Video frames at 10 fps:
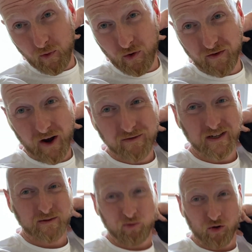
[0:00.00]
walking around
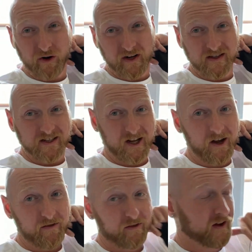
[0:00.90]
exploring and
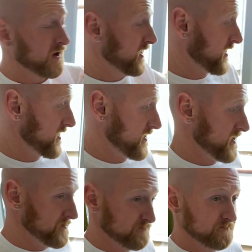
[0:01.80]
stuff,
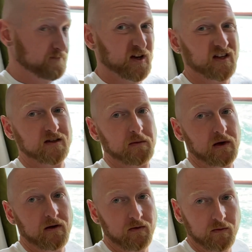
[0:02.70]
um, but it's a
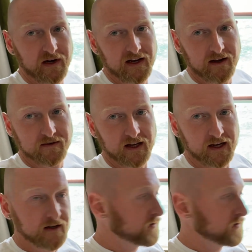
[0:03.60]
bit windy outside.